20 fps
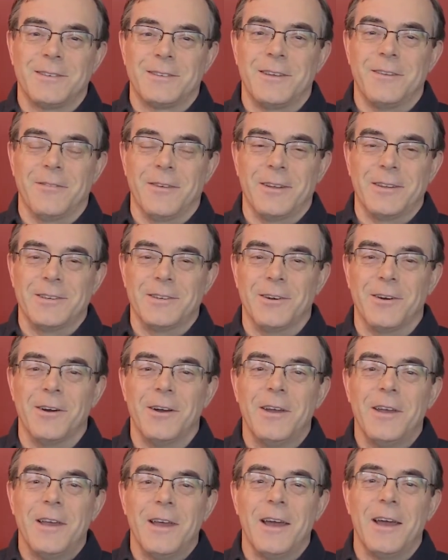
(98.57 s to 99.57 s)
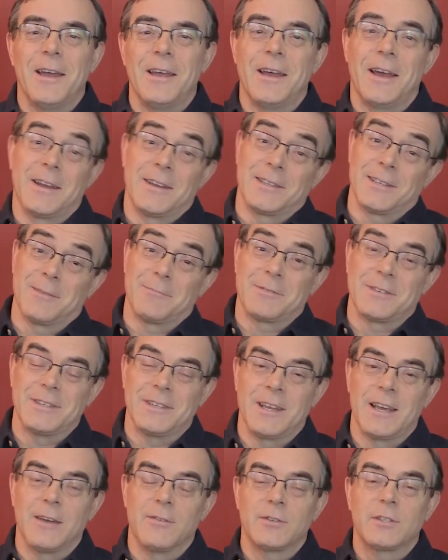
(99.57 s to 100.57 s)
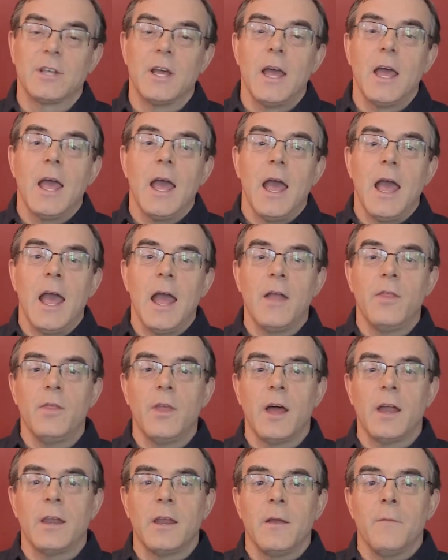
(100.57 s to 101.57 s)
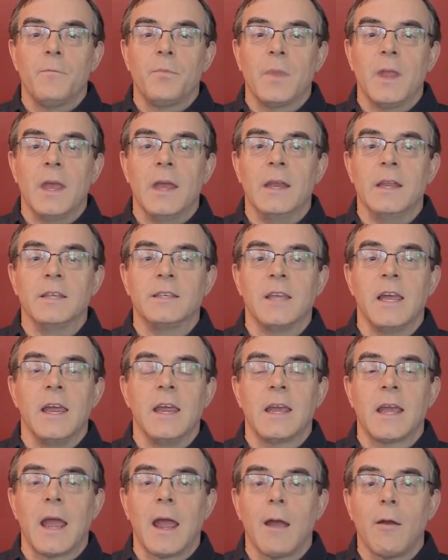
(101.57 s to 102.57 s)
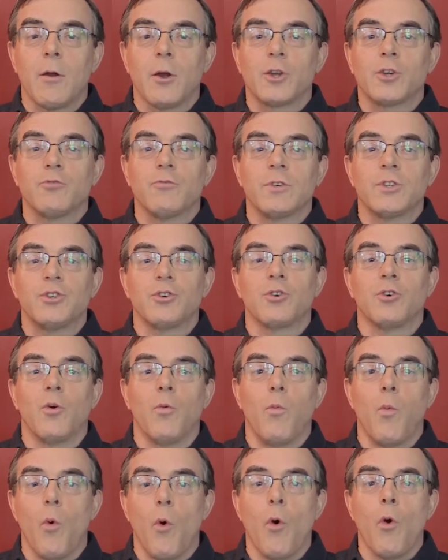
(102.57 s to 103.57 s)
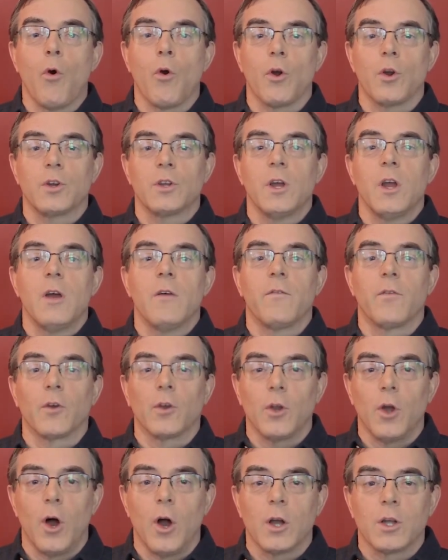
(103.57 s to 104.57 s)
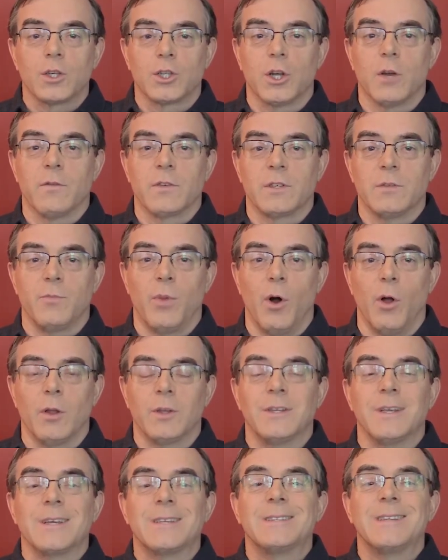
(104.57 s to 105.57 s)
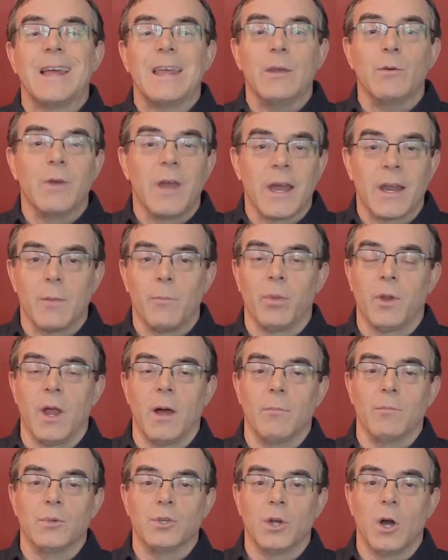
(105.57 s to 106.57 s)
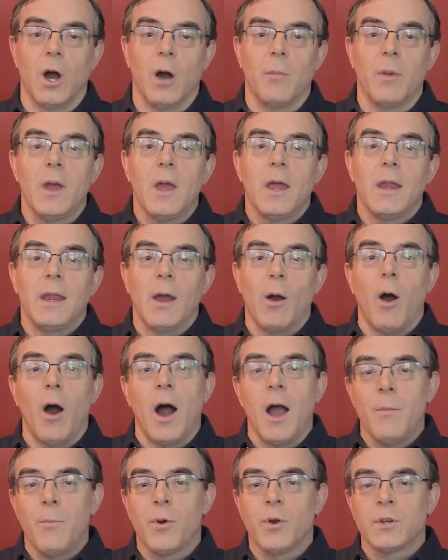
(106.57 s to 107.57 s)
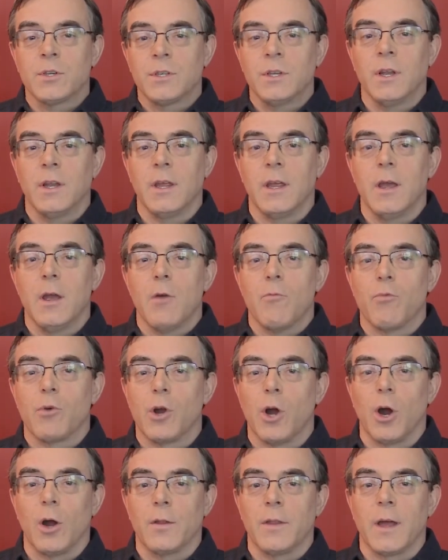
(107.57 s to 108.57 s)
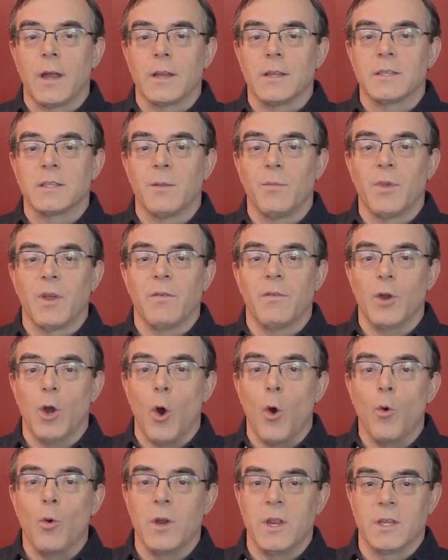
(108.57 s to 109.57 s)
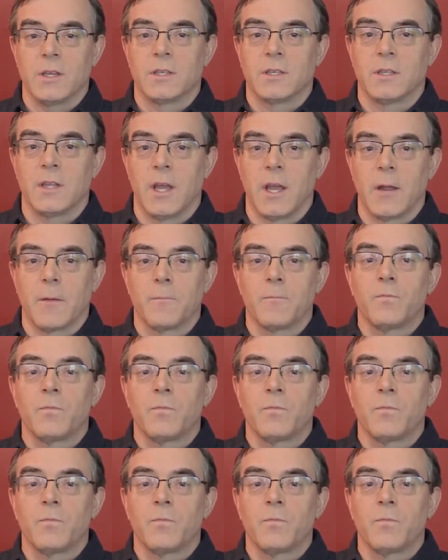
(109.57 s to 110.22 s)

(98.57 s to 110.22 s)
Stefan Dion, he had his ups and downs. And that it is a characteristic reward for long service in politics that you get a plum job. Now, I personally regard that as something of an odious thing.